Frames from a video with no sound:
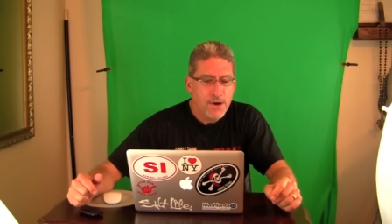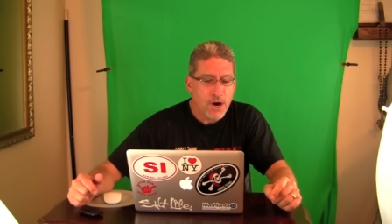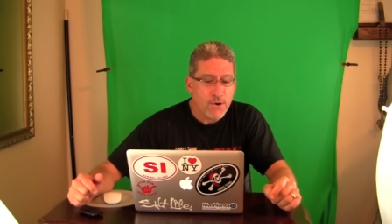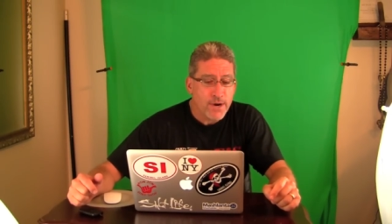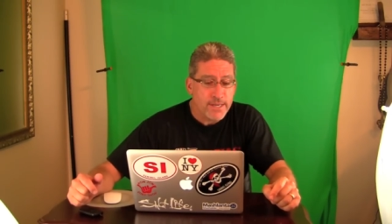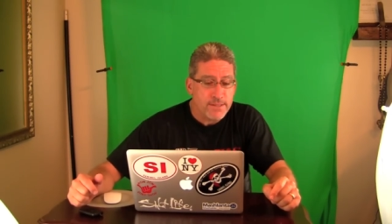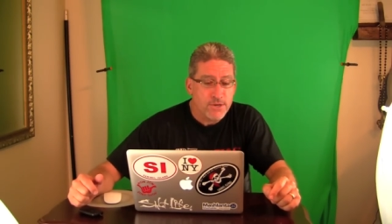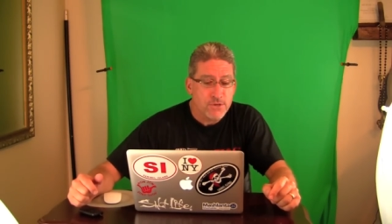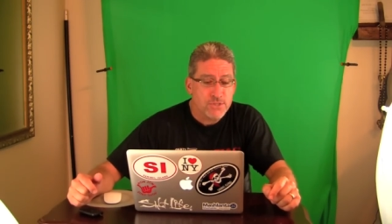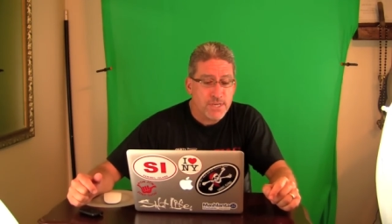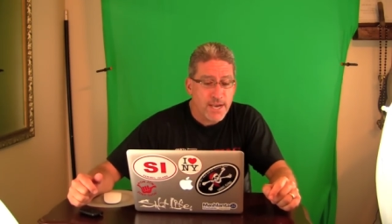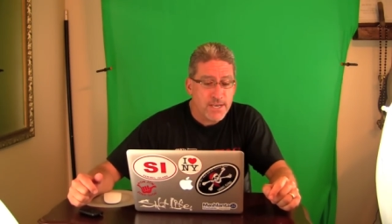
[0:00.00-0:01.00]
All right,
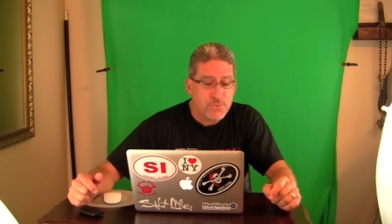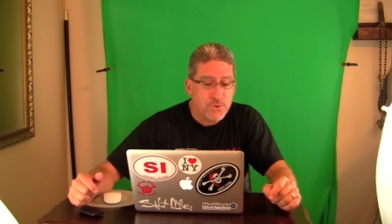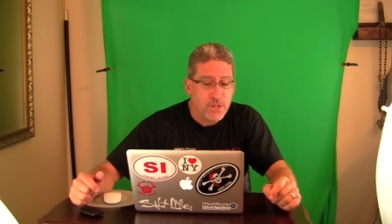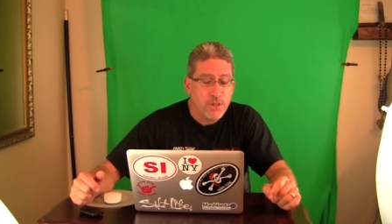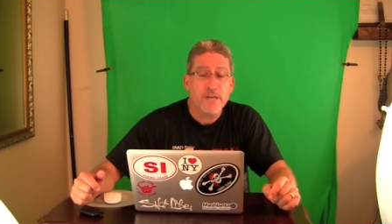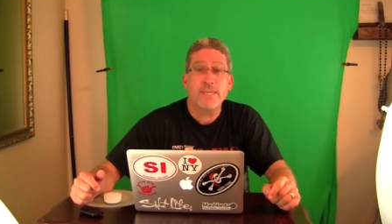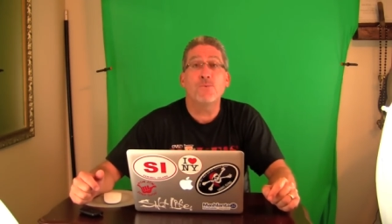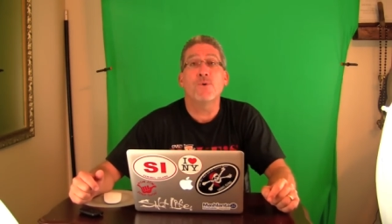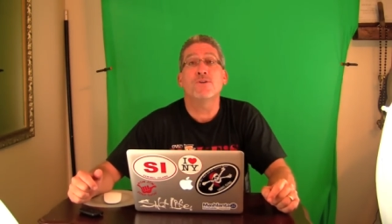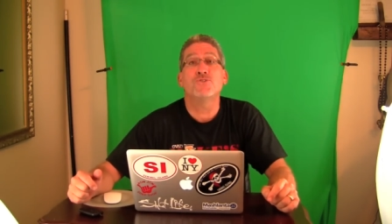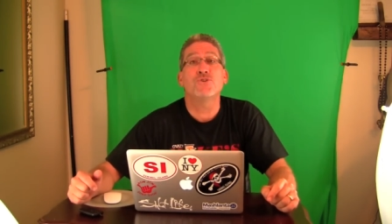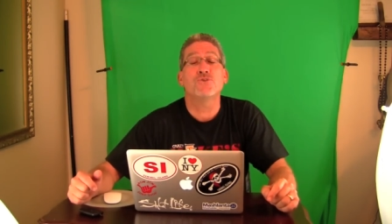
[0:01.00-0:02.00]
those guys were the lucky
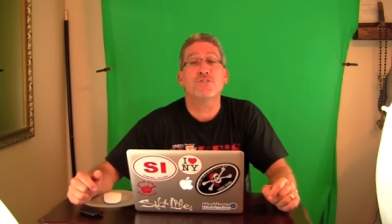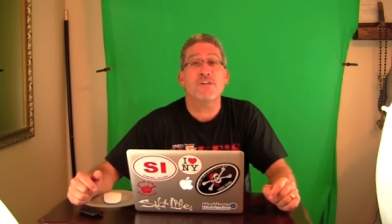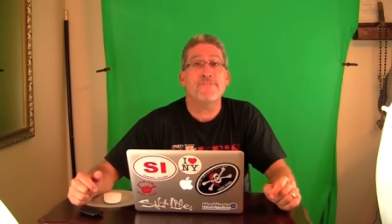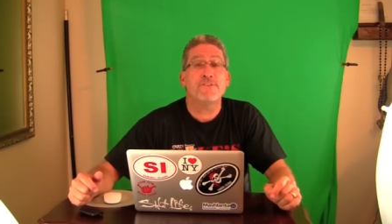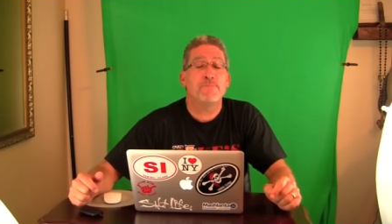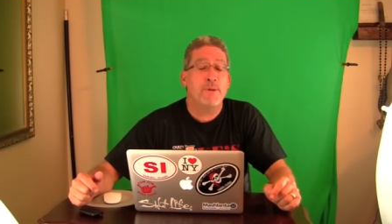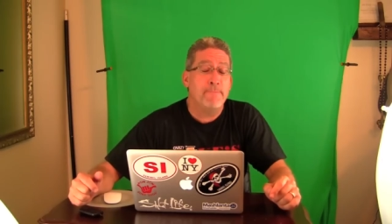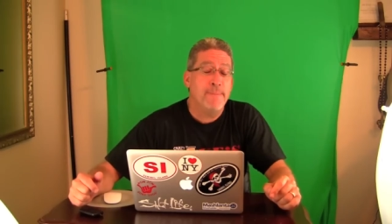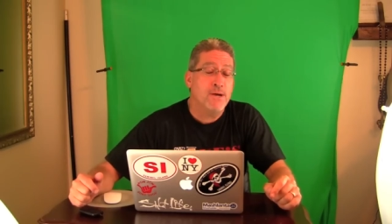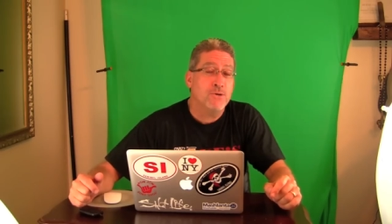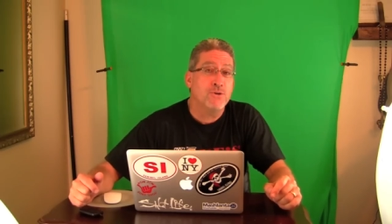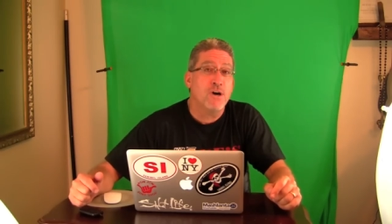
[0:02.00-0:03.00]
winners. Your stuff has been
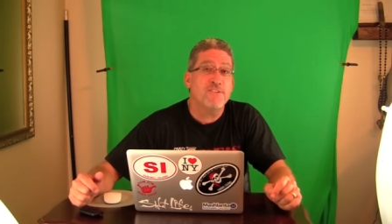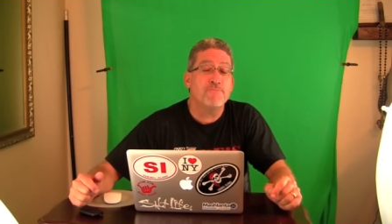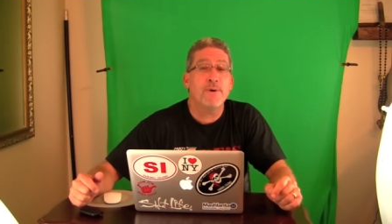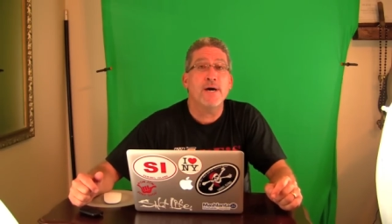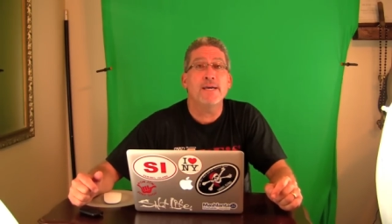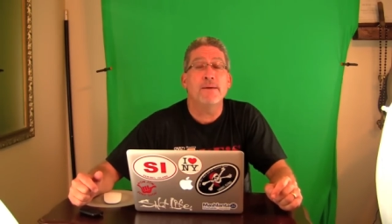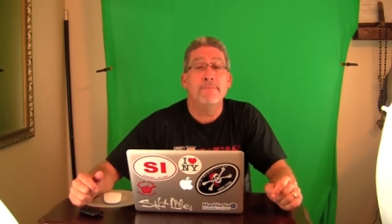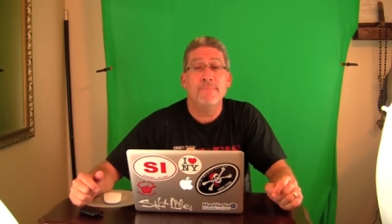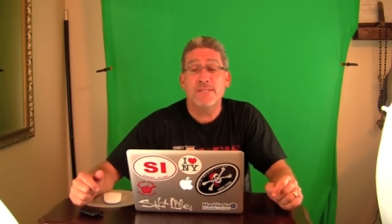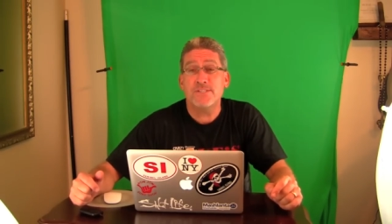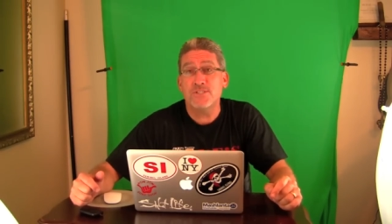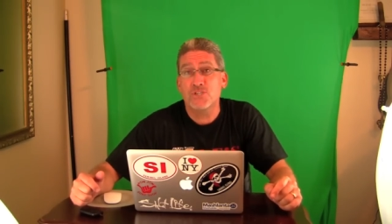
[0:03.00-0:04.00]
mailed off by
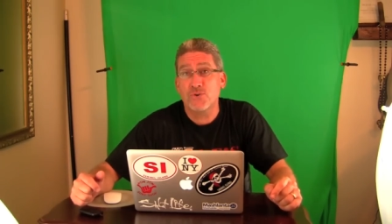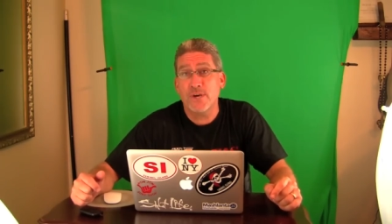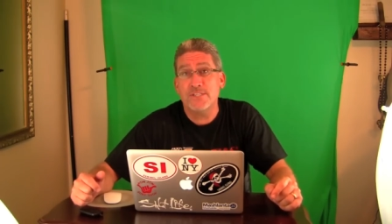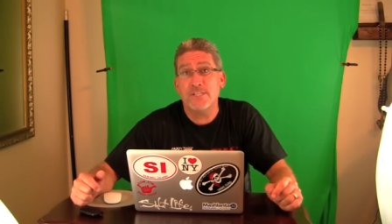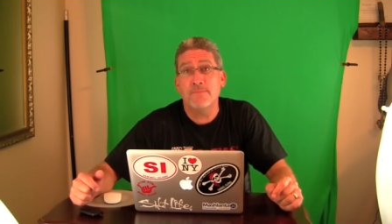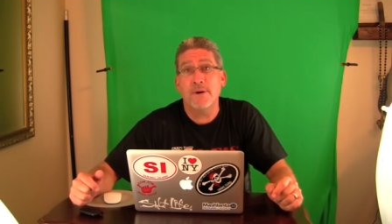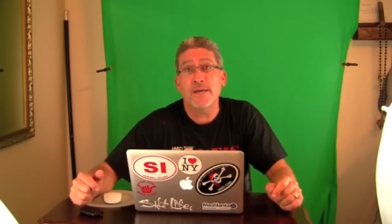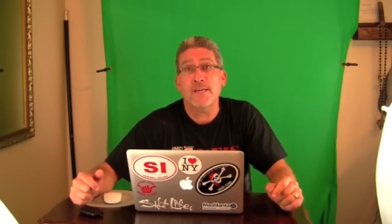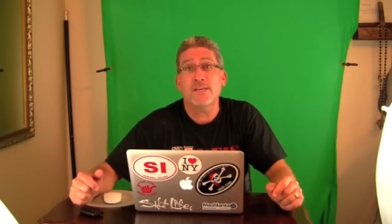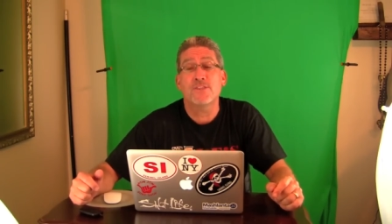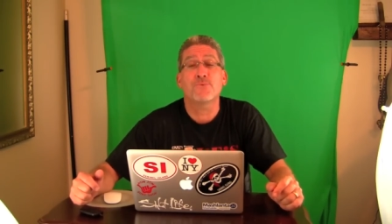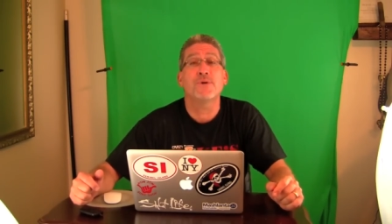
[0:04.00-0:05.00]
Mrs. Crazy
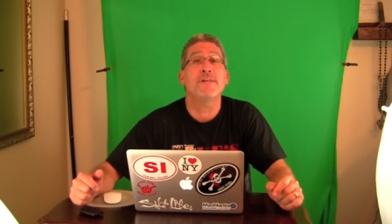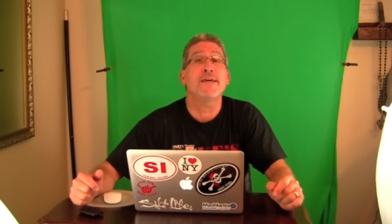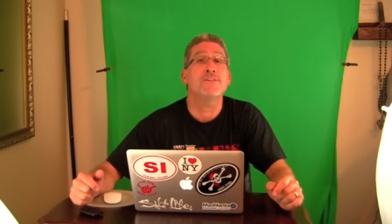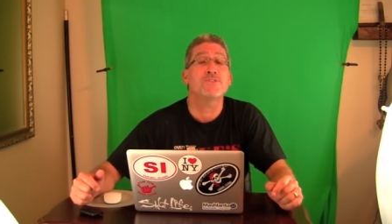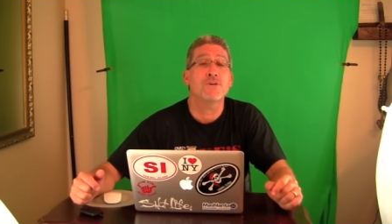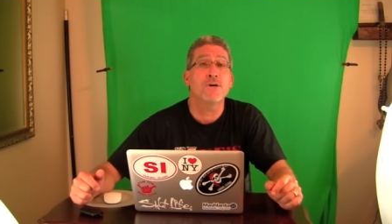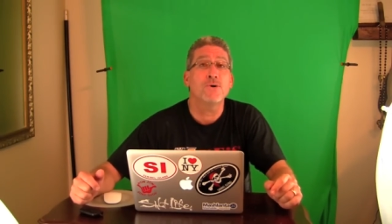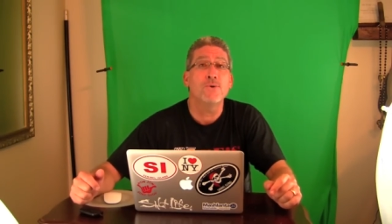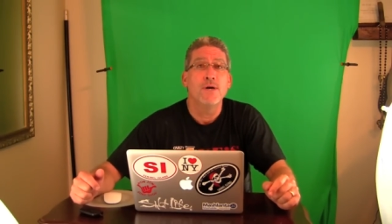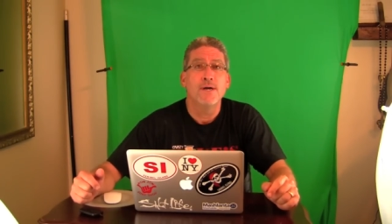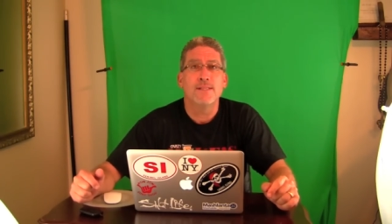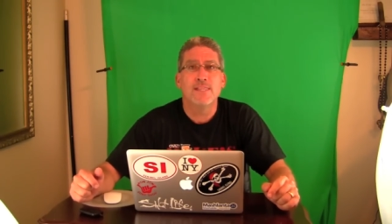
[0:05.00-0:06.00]
Mike three days
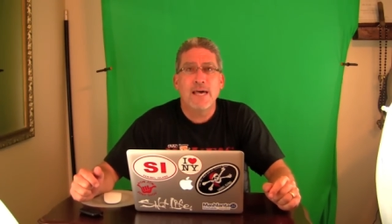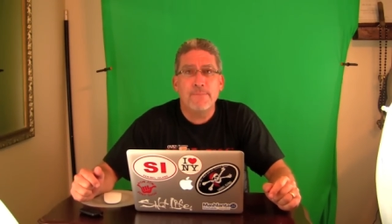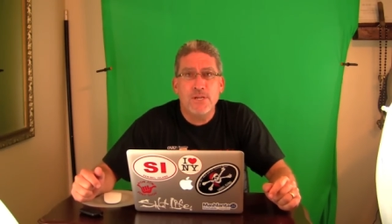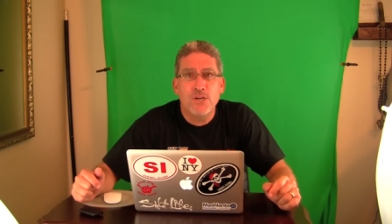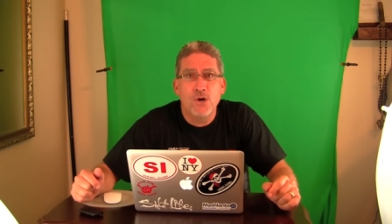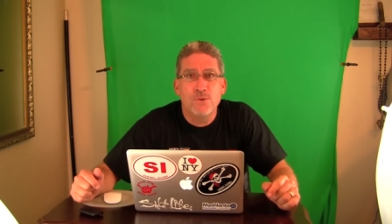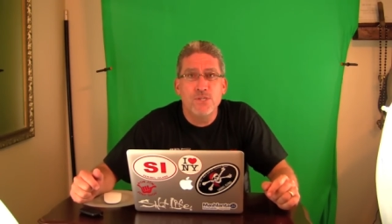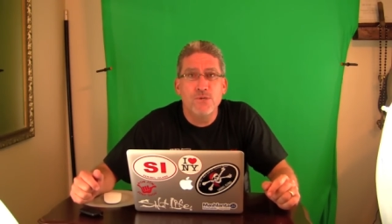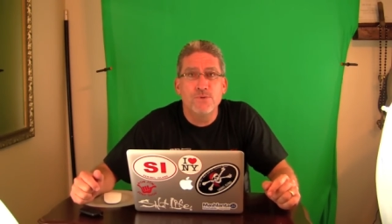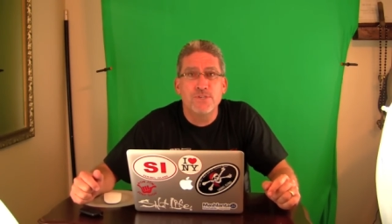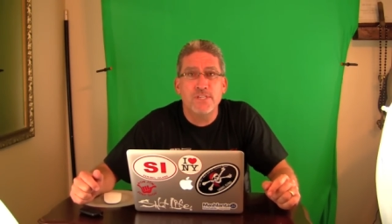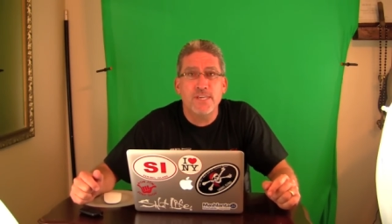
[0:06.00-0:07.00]
ago. Let me know when
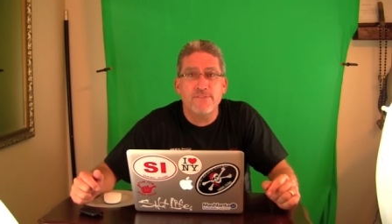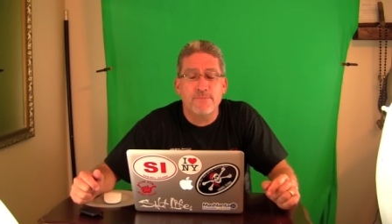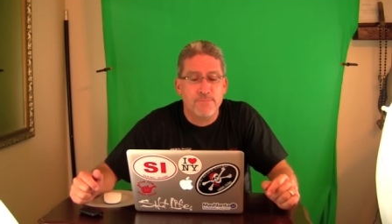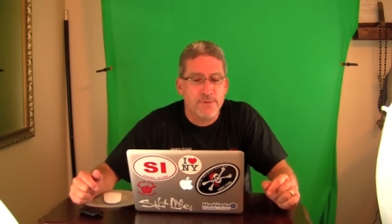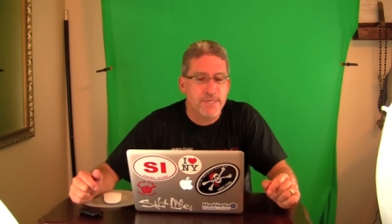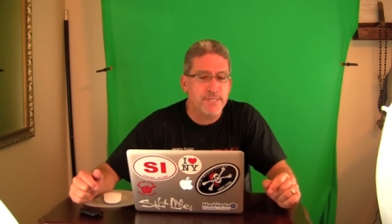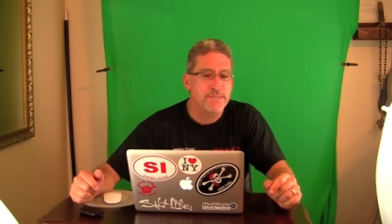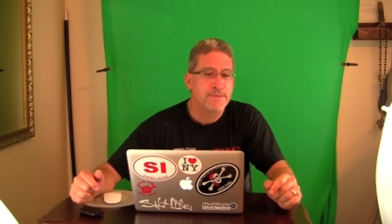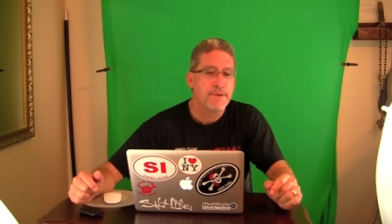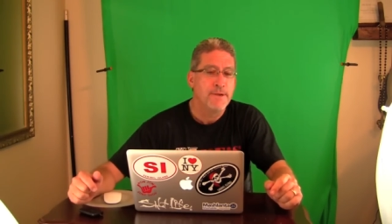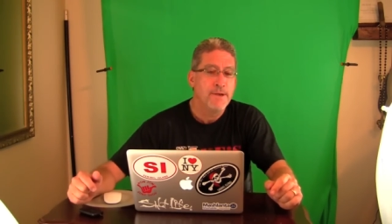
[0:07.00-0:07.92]
you receive it, please.